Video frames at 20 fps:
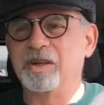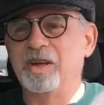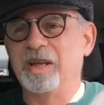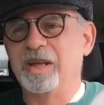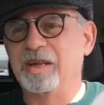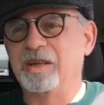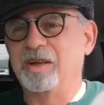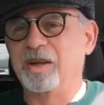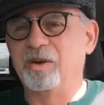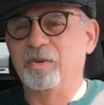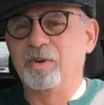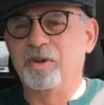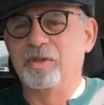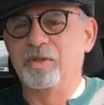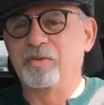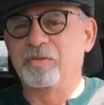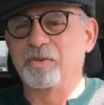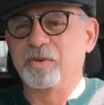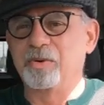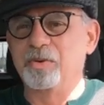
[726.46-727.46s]
like going
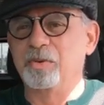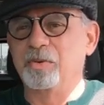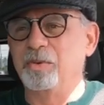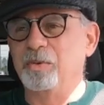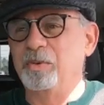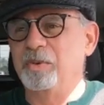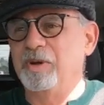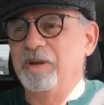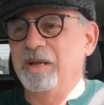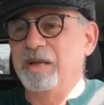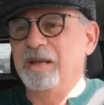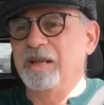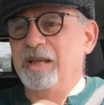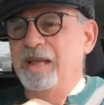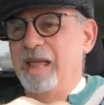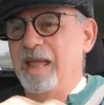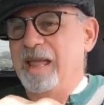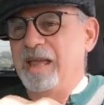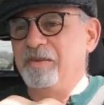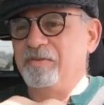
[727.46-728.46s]
through
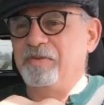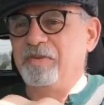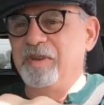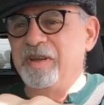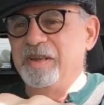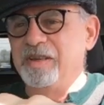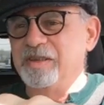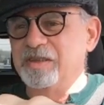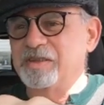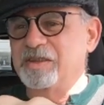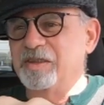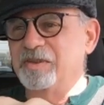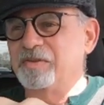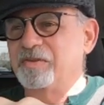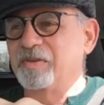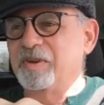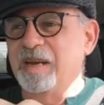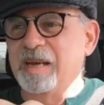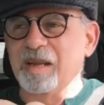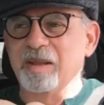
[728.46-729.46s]
AFES,
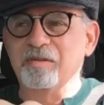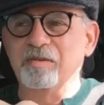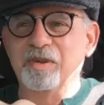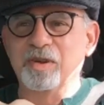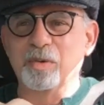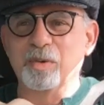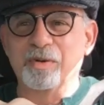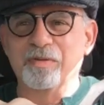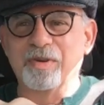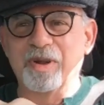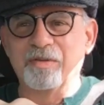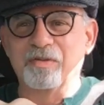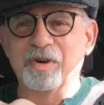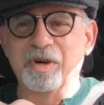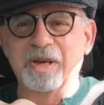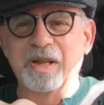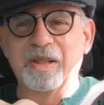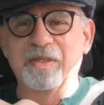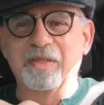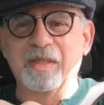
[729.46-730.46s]
if any of you have ever
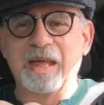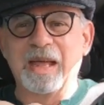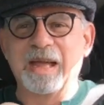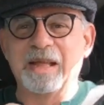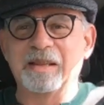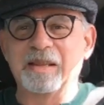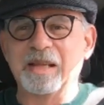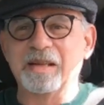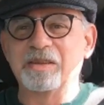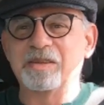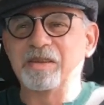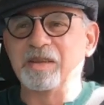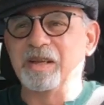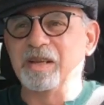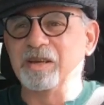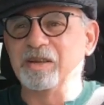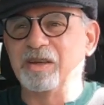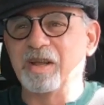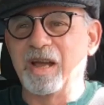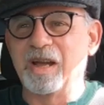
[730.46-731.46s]
done that. That's the
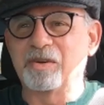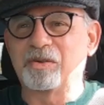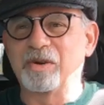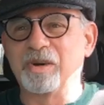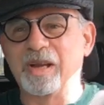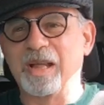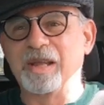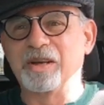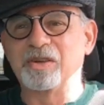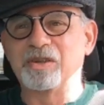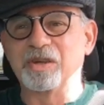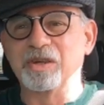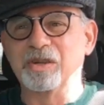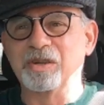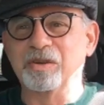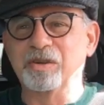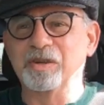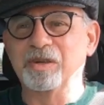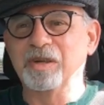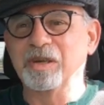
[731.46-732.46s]

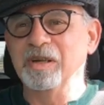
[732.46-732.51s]
indoctrination